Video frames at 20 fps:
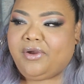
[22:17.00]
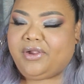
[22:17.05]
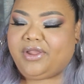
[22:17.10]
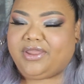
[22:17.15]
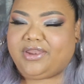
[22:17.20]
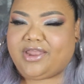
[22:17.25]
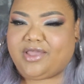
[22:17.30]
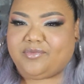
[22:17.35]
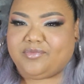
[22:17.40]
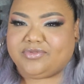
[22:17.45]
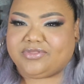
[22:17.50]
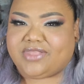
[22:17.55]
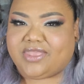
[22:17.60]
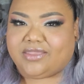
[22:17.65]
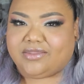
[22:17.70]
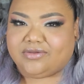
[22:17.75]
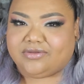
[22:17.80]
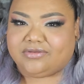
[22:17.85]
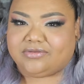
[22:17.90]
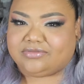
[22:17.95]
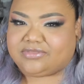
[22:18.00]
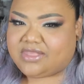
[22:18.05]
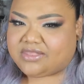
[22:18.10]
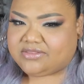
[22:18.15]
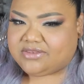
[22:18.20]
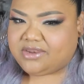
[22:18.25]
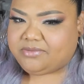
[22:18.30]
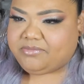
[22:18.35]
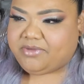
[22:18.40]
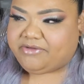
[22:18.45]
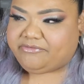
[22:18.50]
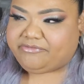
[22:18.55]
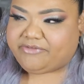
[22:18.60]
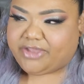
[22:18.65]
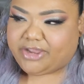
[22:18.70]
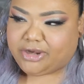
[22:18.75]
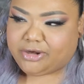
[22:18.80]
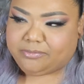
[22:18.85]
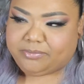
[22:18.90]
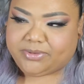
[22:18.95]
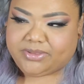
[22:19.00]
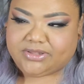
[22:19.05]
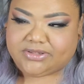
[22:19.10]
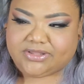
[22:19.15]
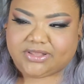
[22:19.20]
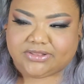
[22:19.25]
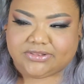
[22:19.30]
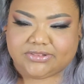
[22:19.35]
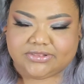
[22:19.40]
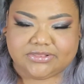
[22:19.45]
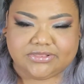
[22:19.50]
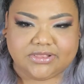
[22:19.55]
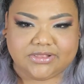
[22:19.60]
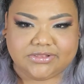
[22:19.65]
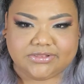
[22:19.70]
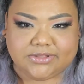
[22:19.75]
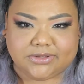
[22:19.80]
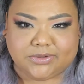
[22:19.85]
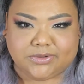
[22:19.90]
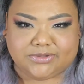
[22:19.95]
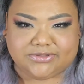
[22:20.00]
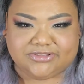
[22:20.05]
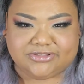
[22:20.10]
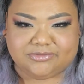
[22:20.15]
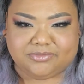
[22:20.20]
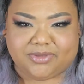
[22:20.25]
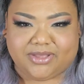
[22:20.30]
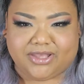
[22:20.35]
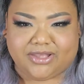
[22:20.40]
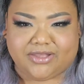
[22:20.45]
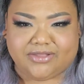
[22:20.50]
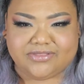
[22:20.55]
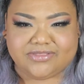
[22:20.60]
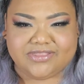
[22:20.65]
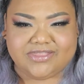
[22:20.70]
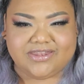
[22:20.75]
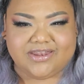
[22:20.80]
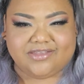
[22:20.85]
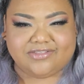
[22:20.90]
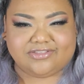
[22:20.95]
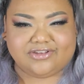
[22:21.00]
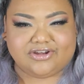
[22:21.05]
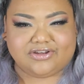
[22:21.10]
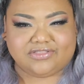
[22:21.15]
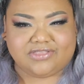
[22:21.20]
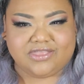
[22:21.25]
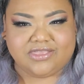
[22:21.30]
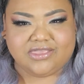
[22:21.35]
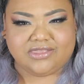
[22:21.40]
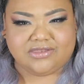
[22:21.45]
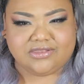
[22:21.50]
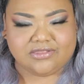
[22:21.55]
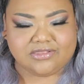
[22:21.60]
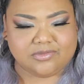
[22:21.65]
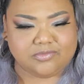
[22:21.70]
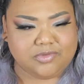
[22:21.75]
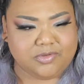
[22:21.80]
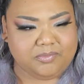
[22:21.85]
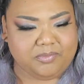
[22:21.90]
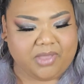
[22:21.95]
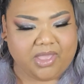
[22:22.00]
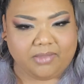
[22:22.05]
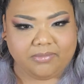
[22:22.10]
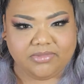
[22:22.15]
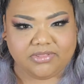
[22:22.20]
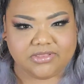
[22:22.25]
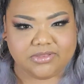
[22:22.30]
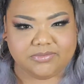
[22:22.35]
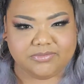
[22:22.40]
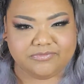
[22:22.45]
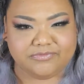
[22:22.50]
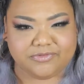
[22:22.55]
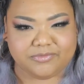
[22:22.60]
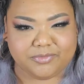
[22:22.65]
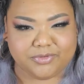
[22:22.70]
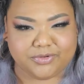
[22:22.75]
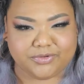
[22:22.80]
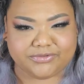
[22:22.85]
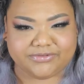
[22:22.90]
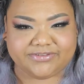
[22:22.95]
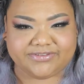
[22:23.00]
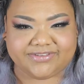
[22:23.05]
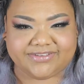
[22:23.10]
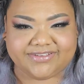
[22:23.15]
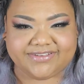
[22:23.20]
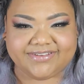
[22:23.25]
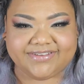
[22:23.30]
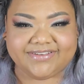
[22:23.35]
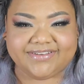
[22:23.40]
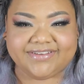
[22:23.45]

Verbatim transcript: And I was like, that's not my fire pit. That's that's the Ulta bar. And then I started thinking, did someone buy me something from Ulta?